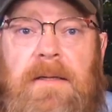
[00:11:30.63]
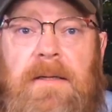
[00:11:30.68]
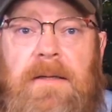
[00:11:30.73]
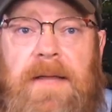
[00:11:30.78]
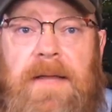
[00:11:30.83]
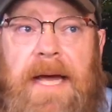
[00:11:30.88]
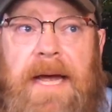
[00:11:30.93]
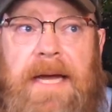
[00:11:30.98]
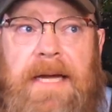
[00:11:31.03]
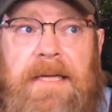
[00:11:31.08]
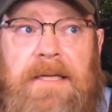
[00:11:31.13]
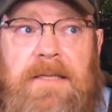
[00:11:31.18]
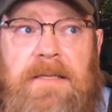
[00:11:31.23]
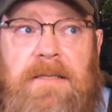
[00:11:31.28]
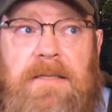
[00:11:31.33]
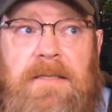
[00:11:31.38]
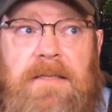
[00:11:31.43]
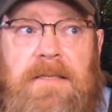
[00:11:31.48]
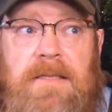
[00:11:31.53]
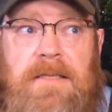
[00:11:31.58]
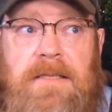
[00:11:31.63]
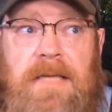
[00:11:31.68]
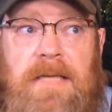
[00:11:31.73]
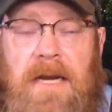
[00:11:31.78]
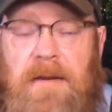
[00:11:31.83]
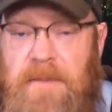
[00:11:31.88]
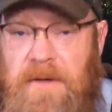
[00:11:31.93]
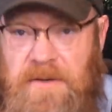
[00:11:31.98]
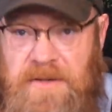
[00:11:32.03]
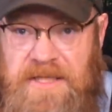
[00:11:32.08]
than
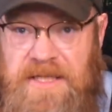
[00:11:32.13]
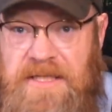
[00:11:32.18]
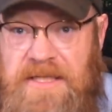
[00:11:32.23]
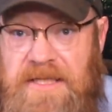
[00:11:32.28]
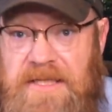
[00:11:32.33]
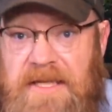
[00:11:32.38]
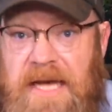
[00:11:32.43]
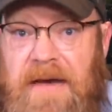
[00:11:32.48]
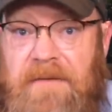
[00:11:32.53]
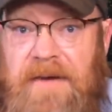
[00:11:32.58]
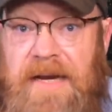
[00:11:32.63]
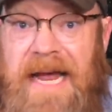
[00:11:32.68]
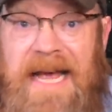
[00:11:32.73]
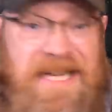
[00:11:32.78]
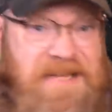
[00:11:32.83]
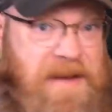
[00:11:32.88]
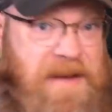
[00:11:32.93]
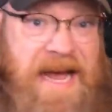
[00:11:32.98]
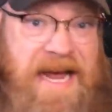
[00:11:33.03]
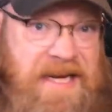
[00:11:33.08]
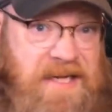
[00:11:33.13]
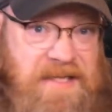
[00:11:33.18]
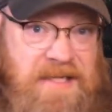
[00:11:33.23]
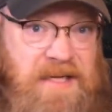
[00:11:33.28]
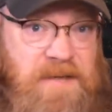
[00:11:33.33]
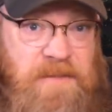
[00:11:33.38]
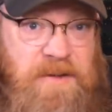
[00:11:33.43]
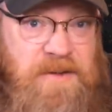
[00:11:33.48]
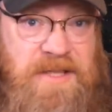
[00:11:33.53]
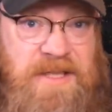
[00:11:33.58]
Senate Bill 67, as bad as
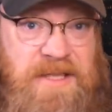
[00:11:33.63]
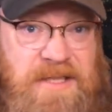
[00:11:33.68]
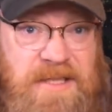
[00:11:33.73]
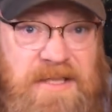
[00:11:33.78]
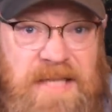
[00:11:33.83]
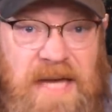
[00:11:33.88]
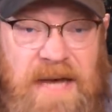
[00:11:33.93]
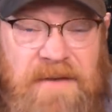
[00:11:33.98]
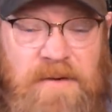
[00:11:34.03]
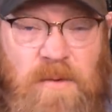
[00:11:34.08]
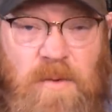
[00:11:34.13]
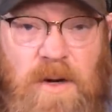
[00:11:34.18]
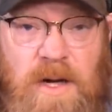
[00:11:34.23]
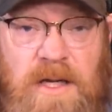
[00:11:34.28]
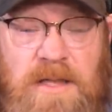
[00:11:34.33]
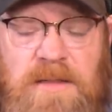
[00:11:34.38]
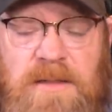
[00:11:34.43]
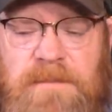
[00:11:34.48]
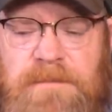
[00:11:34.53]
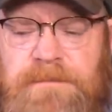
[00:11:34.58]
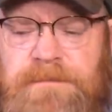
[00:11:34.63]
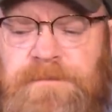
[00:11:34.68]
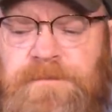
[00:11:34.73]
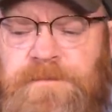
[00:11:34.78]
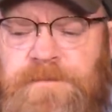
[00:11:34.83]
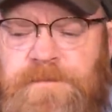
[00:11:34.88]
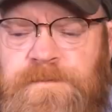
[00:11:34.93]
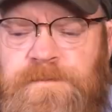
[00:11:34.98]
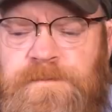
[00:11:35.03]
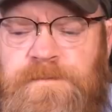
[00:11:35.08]
Senate Bill 67 was.
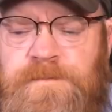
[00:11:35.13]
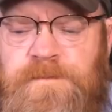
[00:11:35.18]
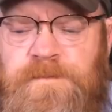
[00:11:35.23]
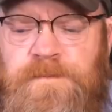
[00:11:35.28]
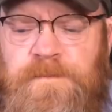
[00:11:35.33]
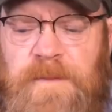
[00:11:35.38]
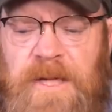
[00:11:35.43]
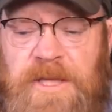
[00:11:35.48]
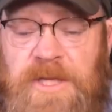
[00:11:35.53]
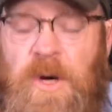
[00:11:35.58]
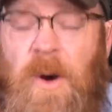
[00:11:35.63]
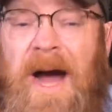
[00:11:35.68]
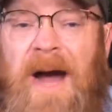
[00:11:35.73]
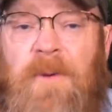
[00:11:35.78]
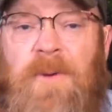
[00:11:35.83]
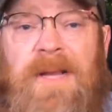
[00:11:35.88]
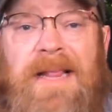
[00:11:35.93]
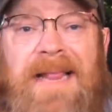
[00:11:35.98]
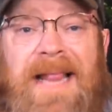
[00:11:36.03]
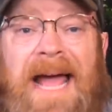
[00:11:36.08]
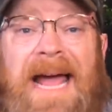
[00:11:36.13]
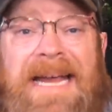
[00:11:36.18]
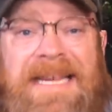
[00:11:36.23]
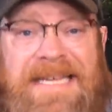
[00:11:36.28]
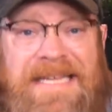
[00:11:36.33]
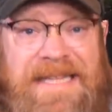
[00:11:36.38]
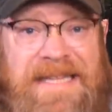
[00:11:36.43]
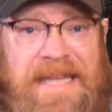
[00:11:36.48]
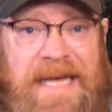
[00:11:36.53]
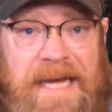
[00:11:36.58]
So I would
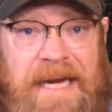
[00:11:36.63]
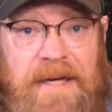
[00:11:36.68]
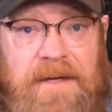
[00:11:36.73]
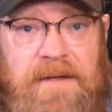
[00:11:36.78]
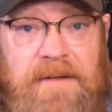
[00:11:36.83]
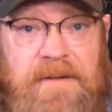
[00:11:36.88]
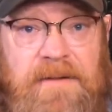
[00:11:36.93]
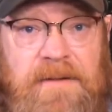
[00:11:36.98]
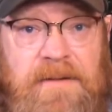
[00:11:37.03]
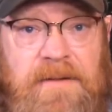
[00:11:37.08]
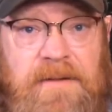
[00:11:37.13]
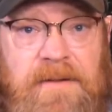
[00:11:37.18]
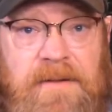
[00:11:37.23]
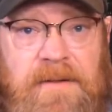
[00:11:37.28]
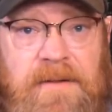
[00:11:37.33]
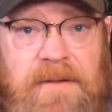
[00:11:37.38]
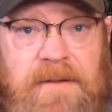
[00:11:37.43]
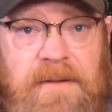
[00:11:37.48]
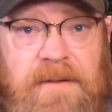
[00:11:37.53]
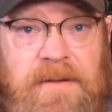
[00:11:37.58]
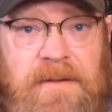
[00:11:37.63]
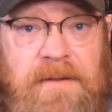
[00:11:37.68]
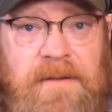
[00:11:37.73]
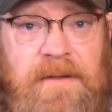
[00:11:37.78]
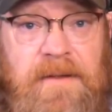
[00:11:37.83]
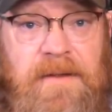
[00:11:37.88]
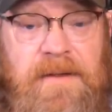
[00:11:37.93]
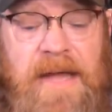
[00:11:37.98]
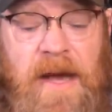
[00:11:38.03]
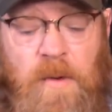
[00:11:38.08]
like to think
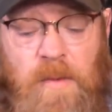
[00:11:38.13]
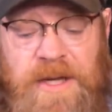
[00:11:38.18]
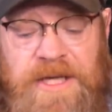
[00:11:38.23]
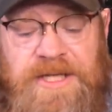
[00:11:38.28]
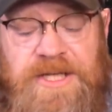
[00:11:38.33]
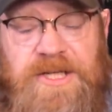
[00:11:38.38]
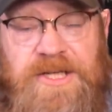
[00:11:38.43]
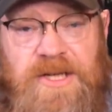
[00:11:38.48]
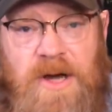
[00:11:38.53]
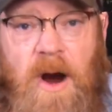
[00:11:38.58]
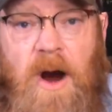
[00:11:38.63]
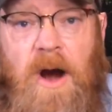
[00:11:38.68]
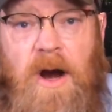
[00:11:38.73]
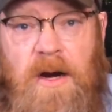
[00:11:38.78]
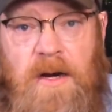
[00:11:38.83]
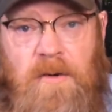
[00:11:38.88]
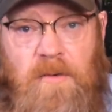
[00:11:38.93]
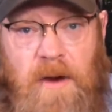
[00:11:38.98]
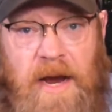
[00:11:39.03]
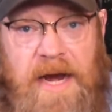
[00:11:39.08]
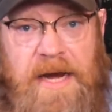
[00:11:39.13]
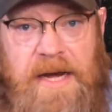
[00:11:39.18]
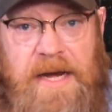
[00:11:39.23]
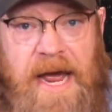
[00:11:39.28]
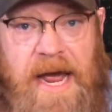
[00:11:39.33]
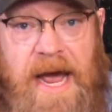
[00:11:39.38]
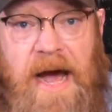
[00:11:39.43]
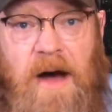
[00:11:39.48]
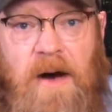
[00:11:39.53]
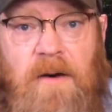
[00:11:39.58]
that we start right
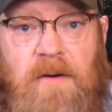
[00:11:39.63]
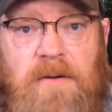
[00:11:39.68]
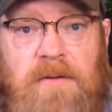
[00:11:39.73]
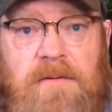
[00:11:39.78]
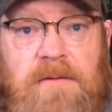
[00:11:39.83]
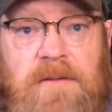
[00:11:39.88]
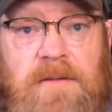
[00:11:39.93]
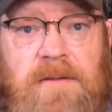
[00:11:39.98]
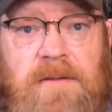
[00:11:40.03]
now